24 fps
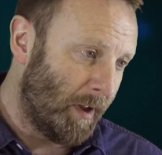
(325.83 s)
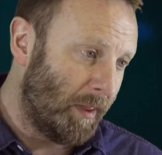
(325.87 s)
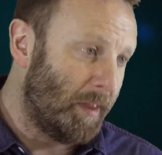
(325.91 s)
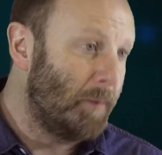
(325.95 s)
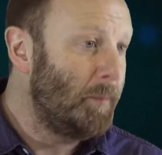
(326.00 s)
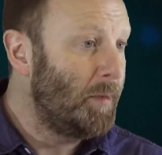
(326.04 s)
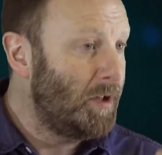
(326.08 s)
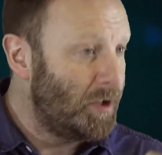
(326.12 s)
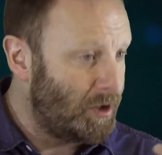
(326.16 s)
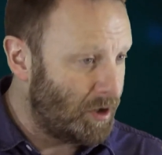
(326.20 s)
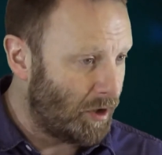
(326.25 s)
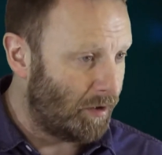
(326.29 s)
the
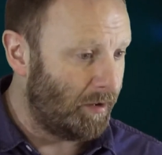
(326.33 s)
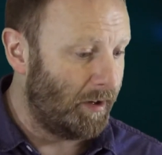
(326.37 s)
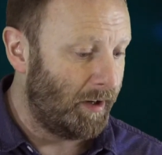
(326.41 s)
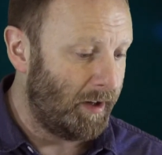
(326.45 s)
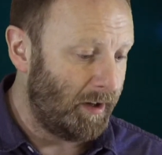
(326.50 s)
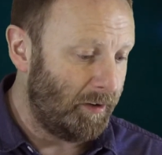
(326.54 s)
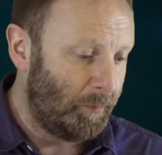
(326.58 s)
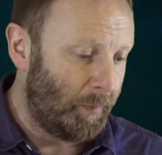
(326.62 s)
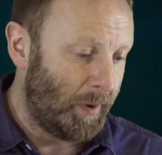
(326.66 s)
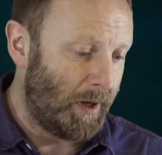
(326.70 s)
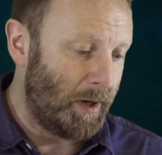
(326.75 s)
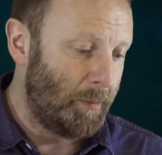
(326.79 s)

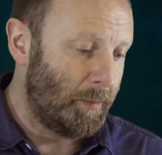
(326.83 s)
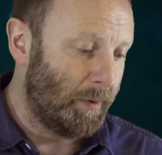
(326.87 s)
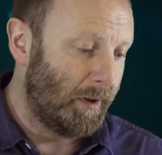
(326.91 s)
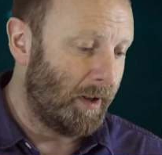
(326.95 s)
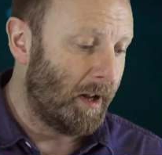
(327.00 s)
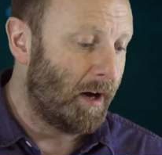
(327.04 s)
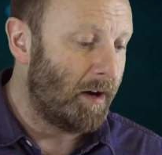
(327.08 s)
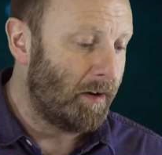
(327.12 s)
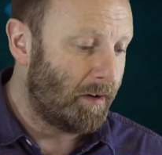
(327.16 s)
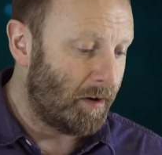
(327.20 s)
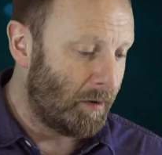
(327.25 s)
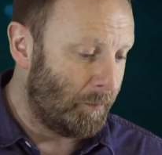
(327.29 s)
majority of
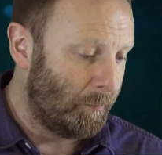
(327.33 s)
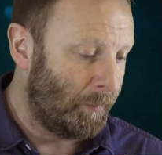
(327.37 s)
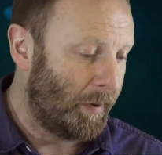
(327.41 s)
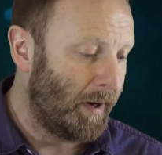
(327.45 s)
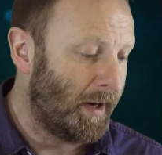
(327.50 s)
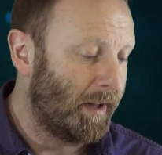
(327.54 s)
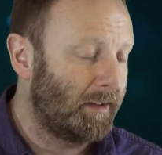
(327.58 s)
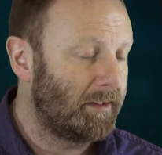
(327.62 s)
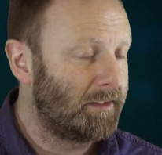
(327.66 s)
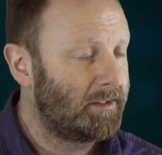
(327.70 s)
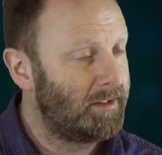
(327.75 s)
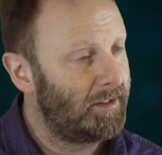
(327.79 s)
people are
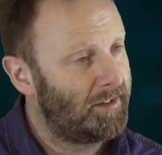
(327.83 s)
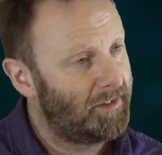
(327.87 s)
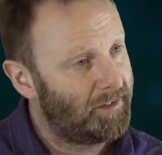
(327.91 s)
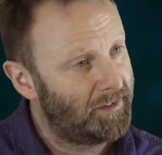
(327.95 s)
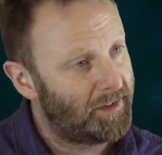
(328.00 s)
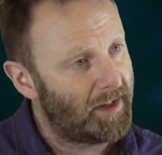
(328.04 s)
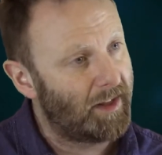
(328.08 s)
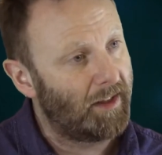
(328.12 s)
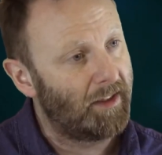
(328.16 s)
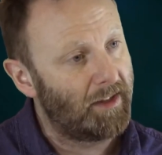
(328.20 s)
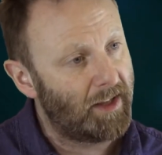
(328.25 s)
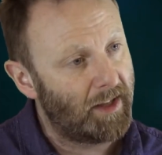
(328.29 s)
compelled to
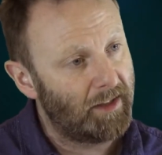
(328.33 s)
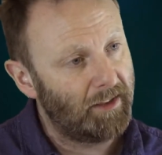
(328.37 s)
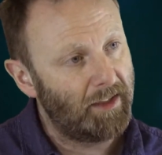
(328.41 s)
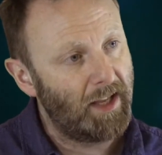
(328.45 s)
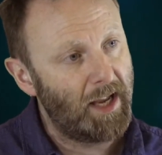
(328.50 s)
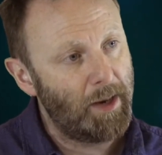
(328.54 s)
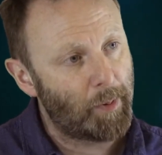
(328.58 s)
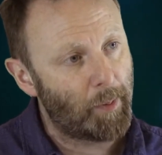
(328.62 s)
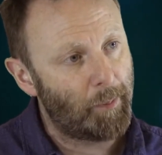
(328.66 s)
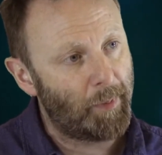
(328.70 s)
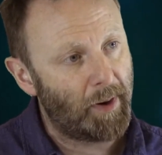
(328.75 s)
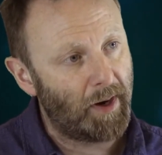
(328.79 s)
sell their
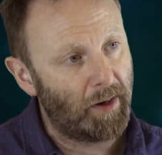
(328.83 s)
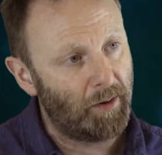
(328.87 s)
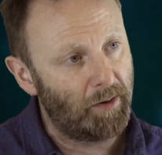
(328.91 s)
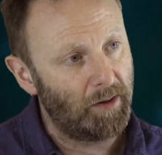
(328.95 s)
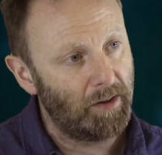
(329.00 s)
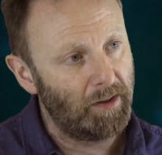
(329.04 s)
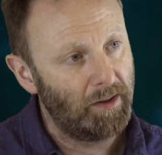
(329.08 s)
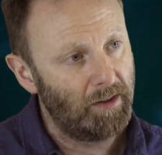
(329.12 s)
labour power.